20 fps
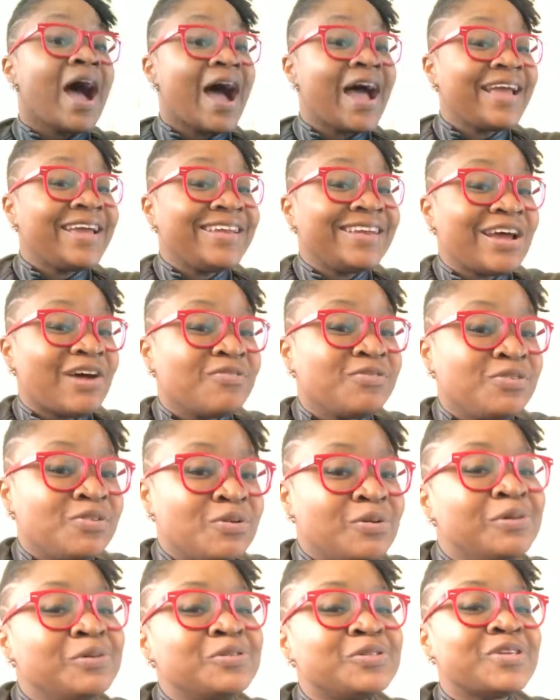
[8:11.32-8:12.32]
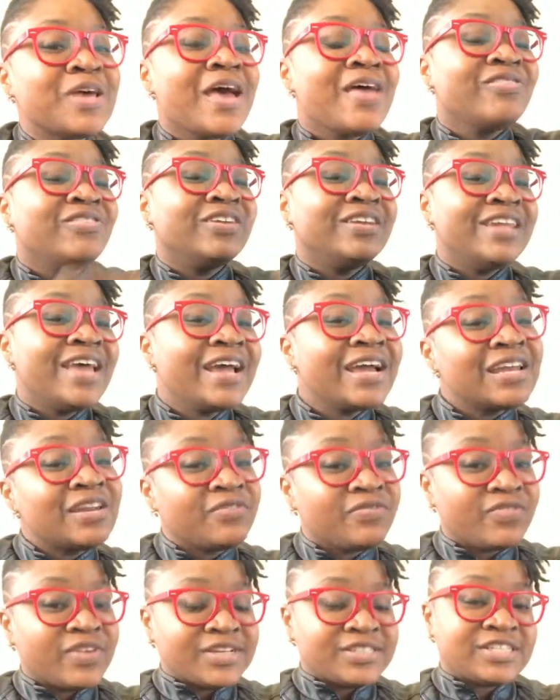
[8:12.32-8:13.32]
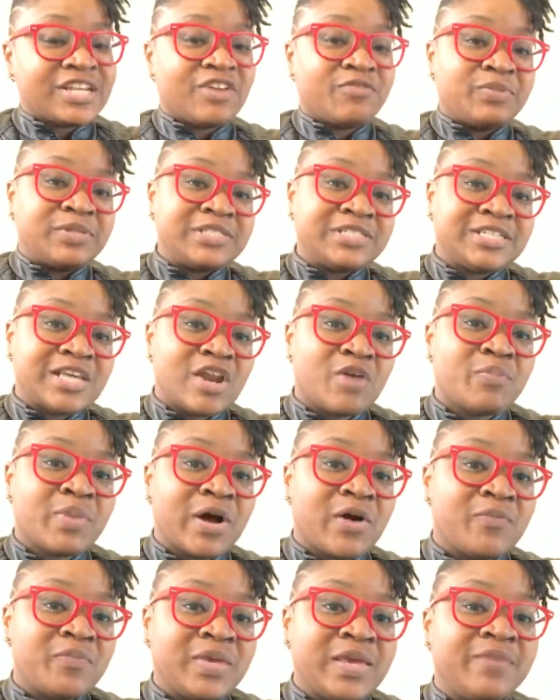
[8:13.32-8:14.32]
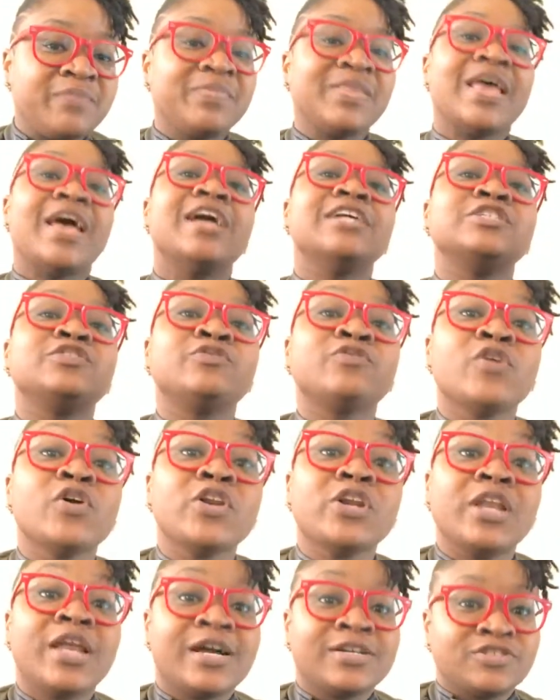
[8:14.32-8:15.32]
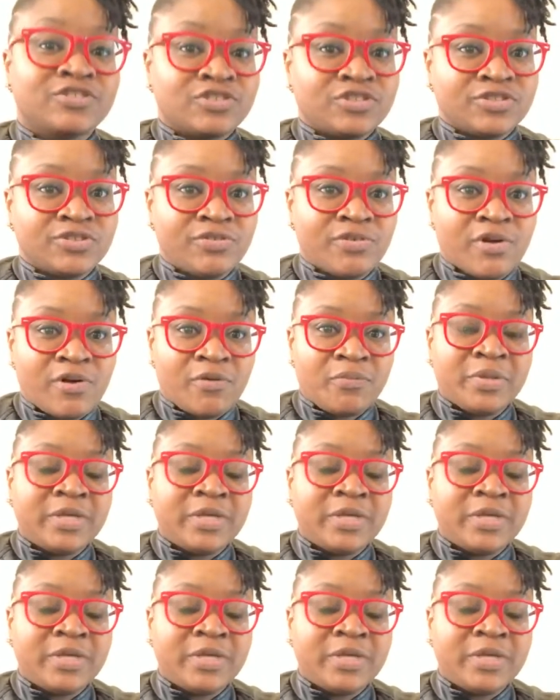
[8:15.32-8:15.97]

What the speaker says: I can now use the negative things that have been said about me as fertilizer to grow,